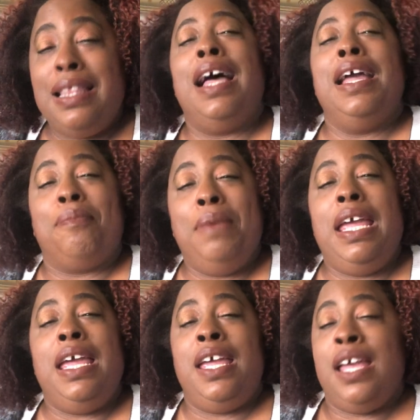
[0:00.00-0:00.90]
like
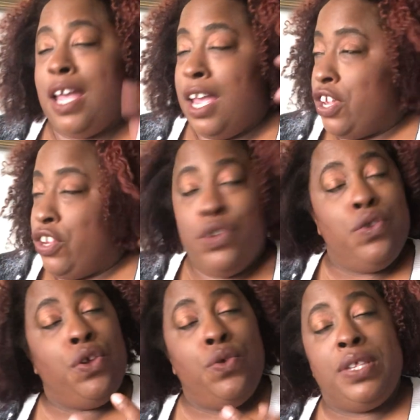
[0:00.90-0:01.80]
me, you'd
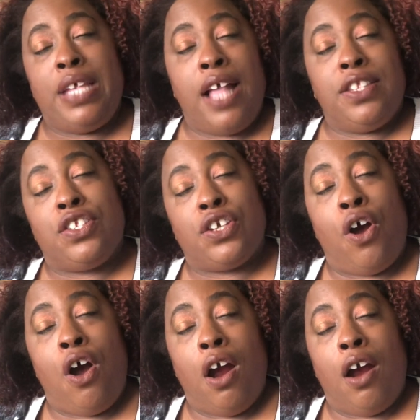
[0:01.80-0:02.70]
use that
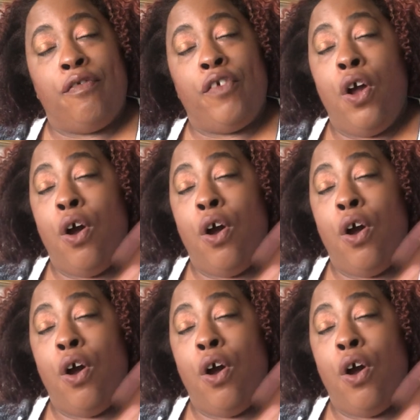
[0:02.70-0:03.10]
scarf.